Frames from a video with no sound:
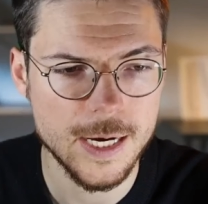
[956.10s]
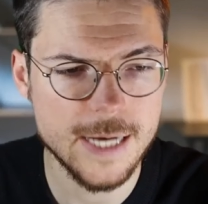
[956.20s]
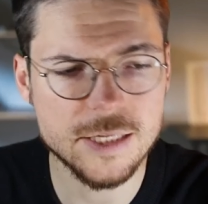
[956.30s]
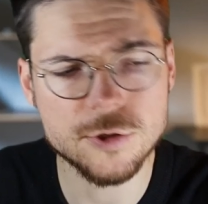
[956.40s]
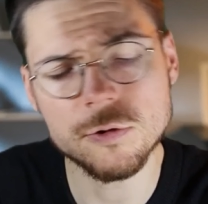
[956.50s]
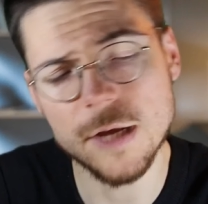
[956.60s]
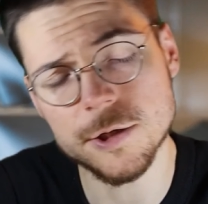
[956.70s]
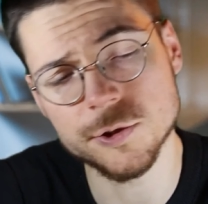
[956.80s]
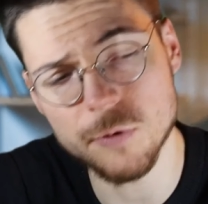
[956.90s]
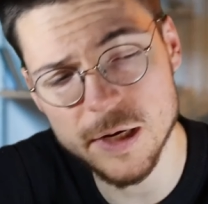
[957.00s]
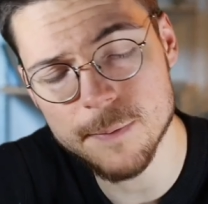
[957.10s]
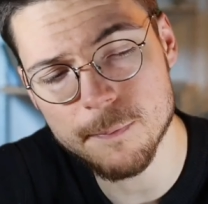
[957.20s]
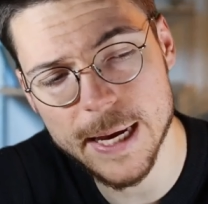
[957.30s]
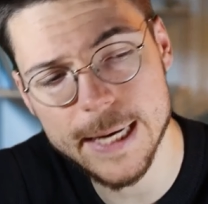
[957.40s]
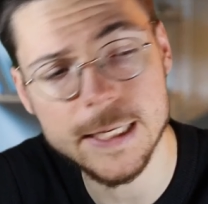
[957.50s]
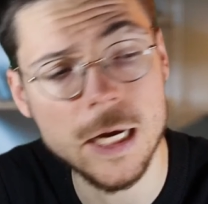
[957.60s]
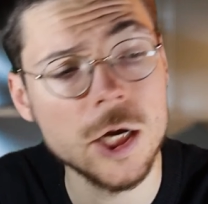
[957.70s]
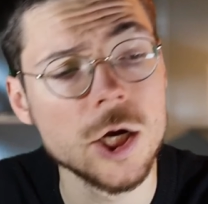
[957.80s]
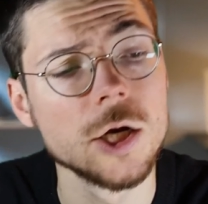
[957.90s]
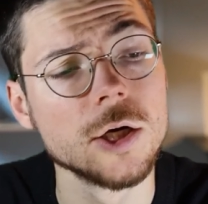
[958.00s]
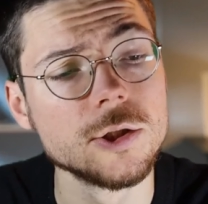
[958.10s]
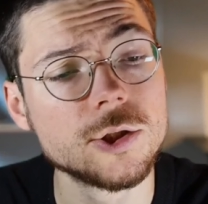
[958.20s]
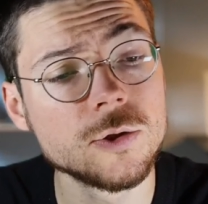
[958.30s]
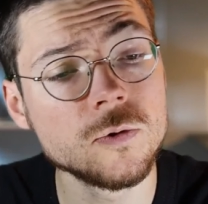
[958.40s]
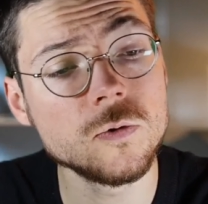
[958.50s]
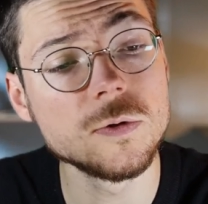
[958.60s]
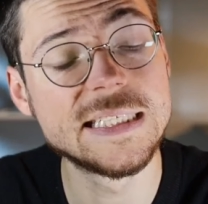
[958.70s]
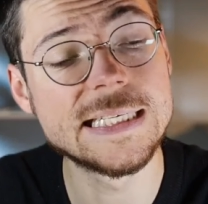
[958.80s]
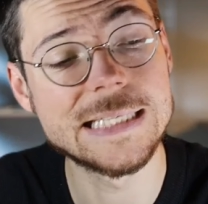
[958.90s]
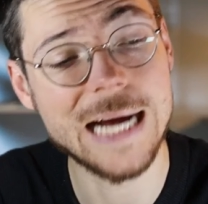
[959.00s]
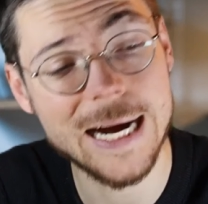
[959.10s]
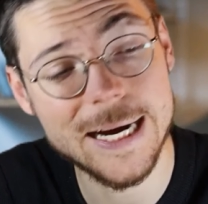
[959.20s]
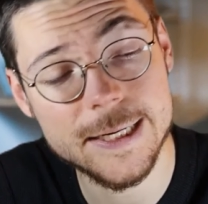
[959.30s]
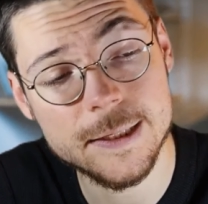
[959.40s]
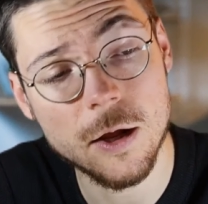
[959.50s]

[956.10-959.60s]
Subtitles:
It's a tool that is really made to design